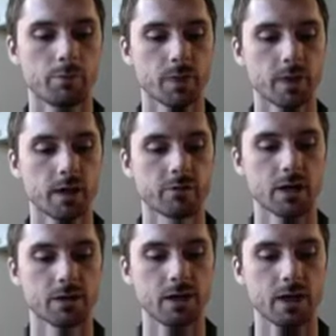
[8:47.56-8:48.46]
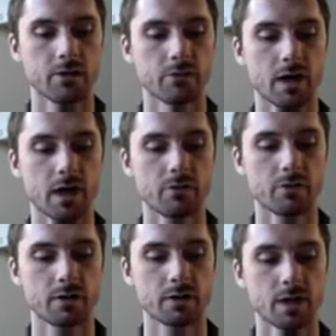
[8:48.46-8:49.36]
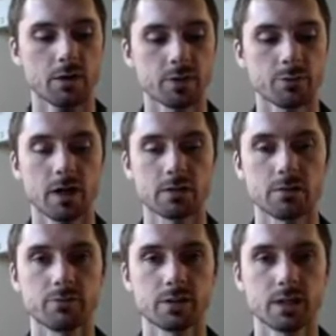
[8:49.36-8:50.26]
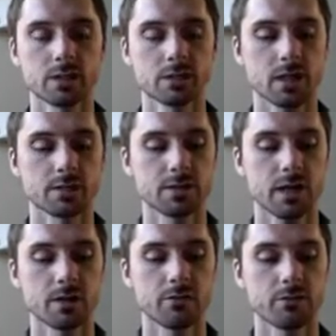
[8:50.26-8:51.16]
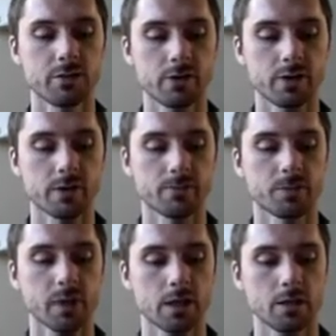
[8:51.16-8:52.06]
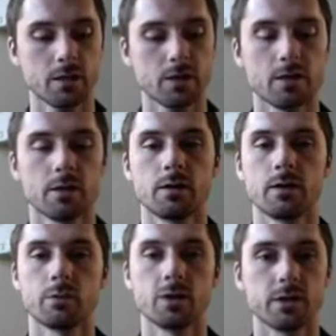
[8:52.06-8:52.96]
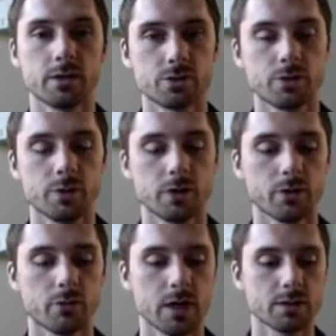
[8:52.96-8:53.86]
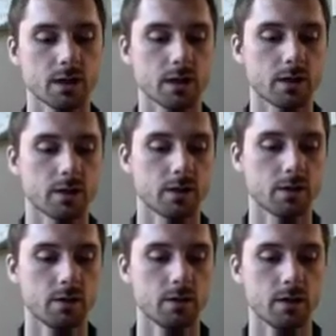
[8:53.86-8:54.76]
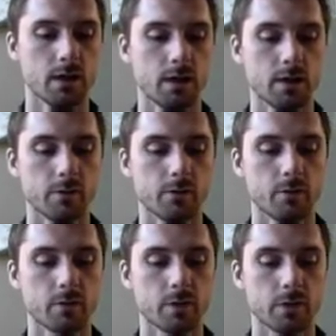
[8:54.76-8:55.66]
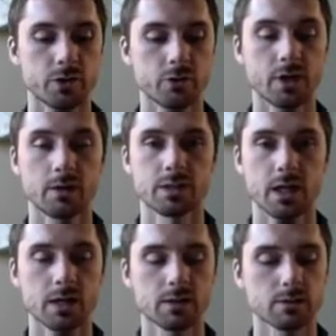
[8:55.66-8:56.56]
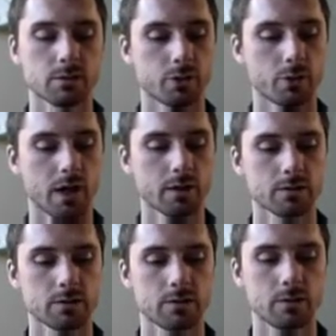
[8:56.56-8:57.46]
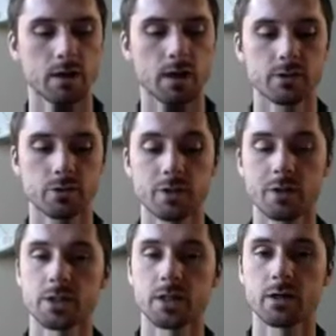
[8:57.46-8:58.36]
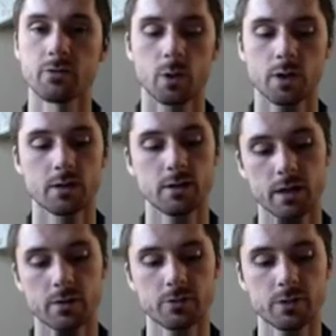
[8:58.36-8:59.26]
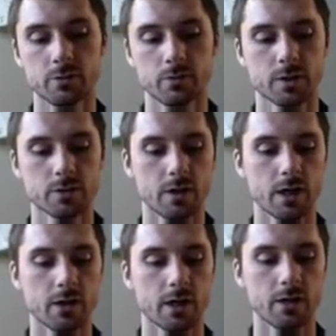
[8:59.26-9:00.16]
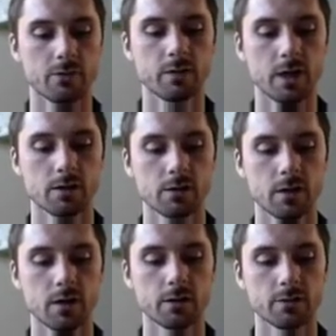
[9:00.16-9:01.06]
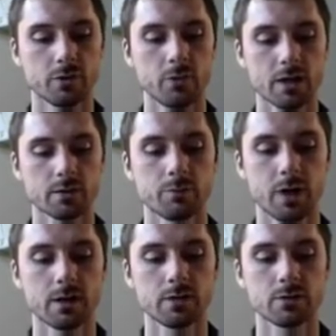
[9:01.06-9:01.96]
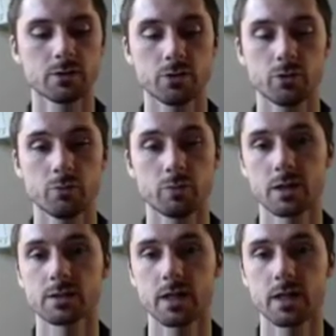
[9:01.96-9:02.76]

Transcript: Then I've got the negative 5 times the positive 6, that's negative 30. Now I'm going to distribute on the right side. The 2 times the x, 2x, and 2 times negative 1, negative 2. So now I have 2x minus 2 plus